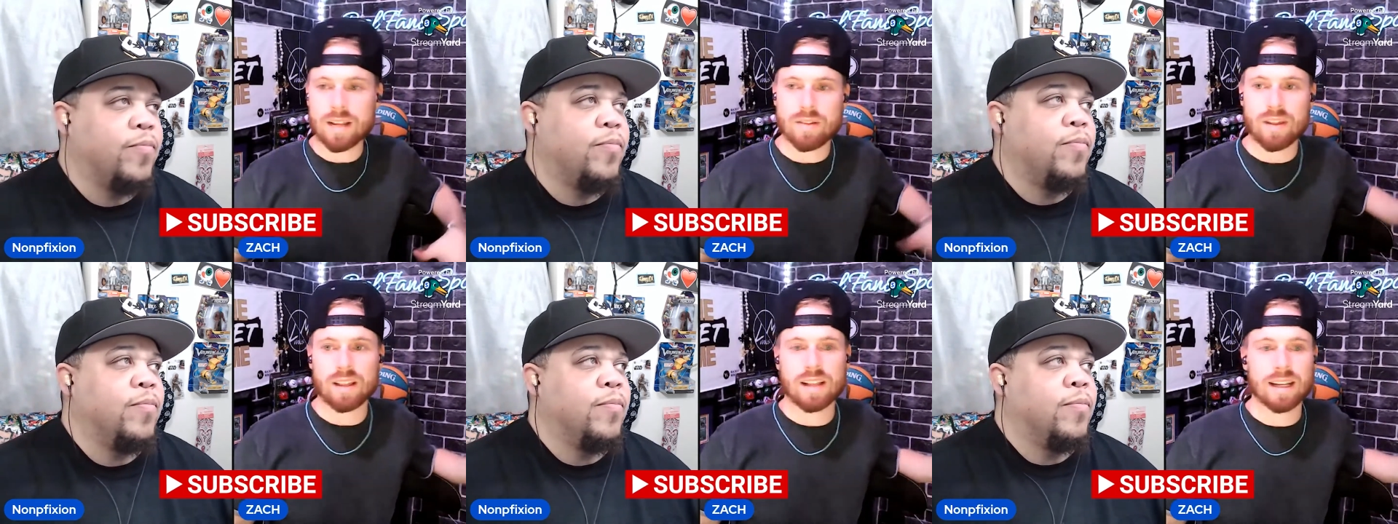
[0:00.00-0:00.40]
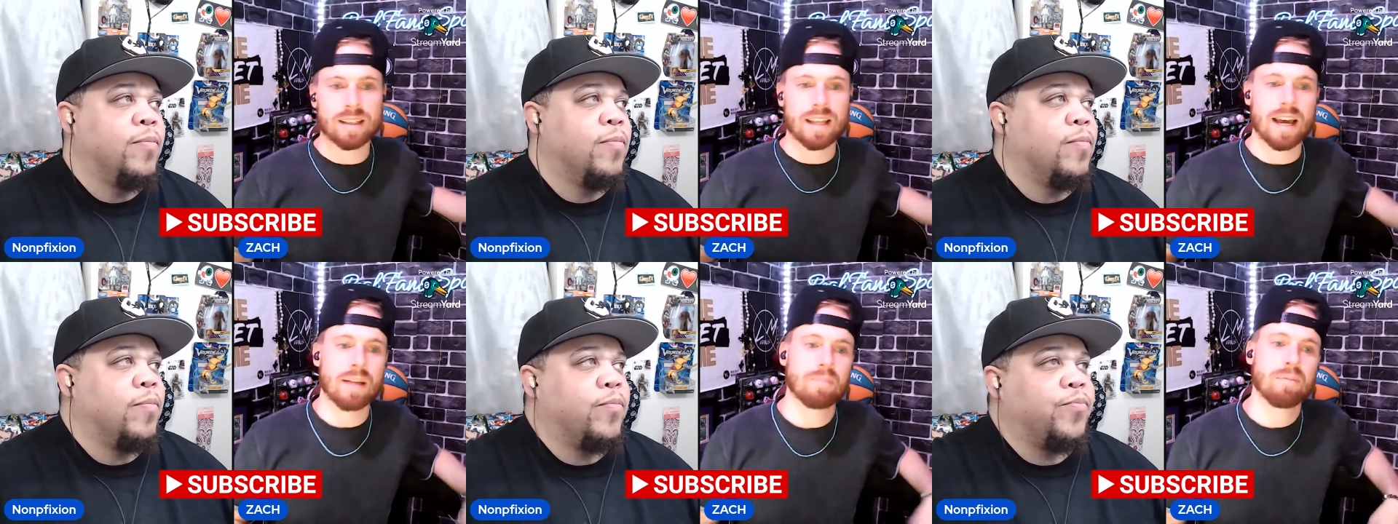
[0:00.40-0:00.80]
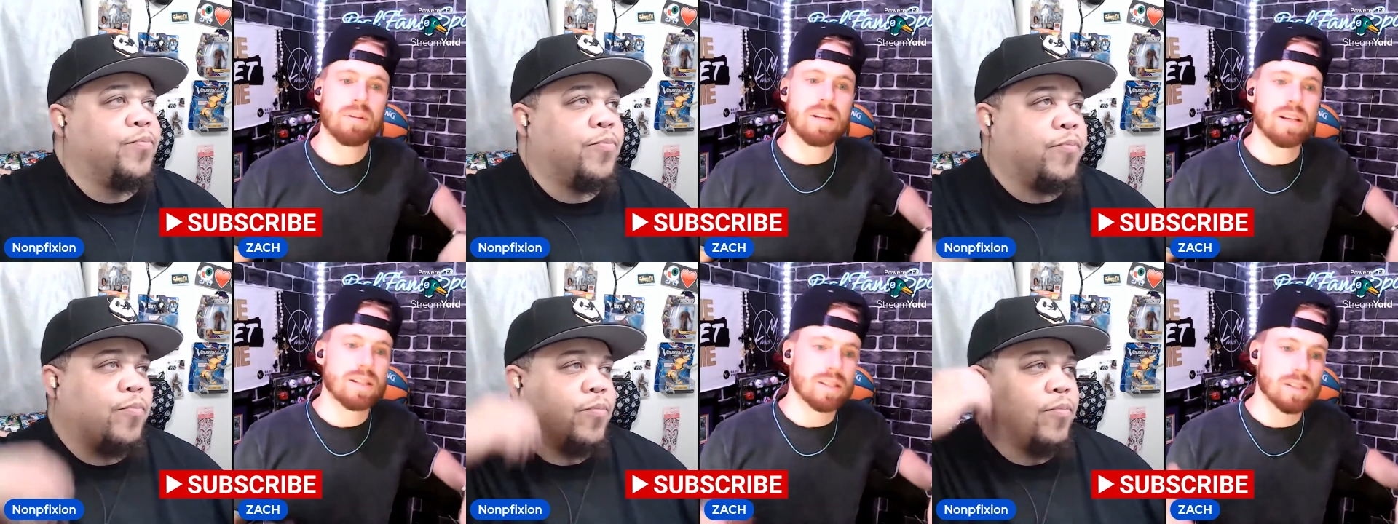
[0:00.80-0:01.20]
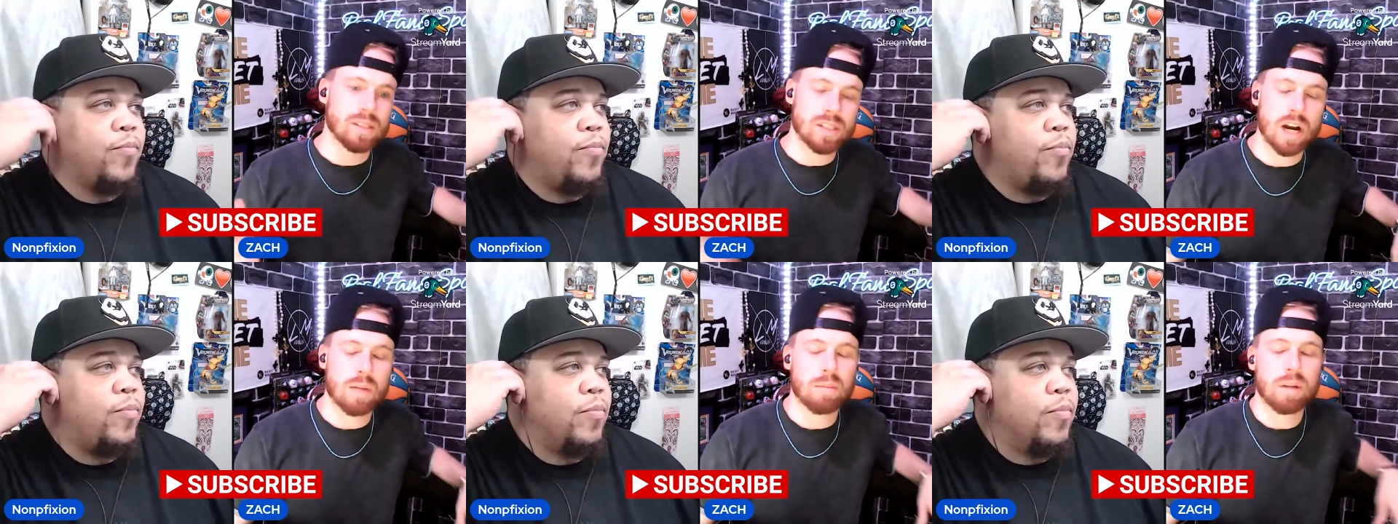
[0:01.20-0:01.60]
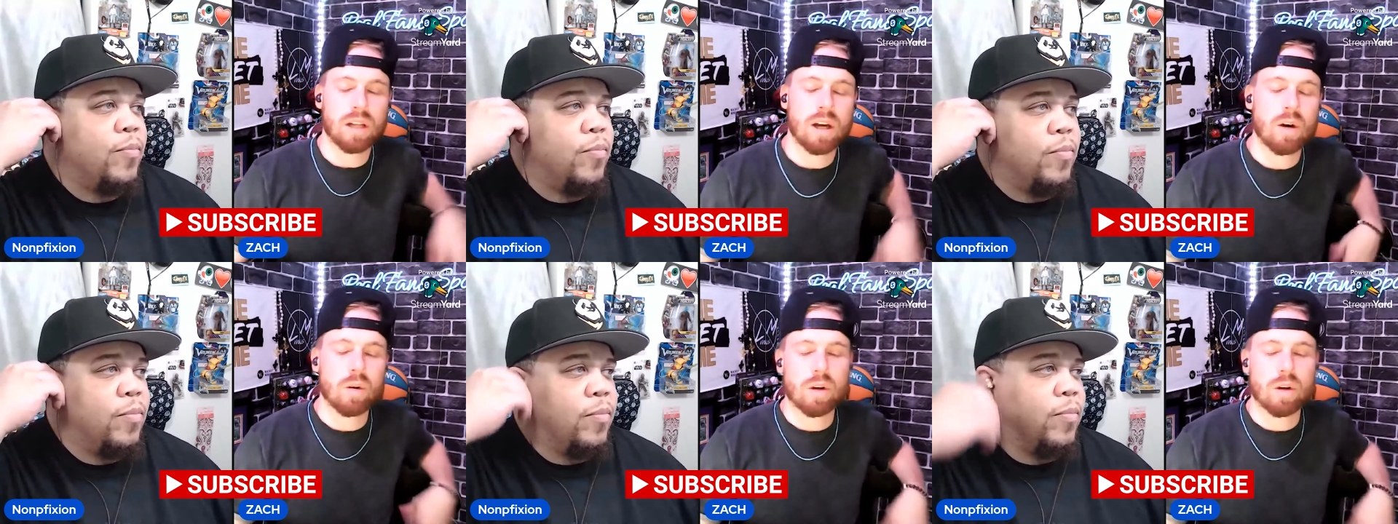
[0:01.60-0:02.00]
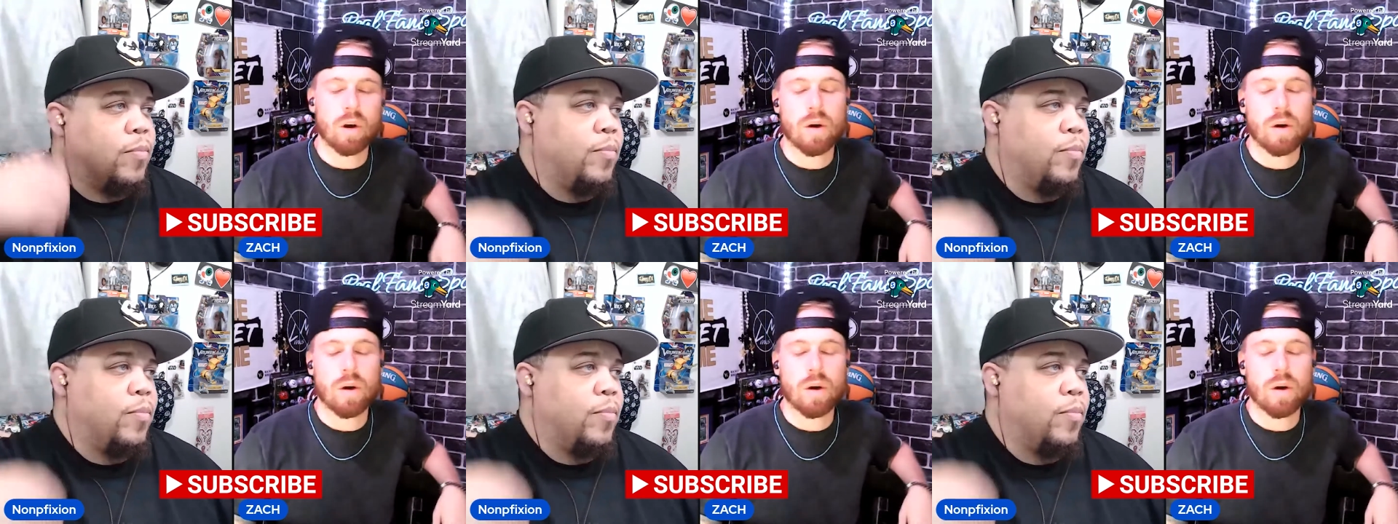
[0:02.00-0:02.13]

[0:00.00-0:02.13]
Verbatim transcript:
Speaker 1: anything like that, please share them below.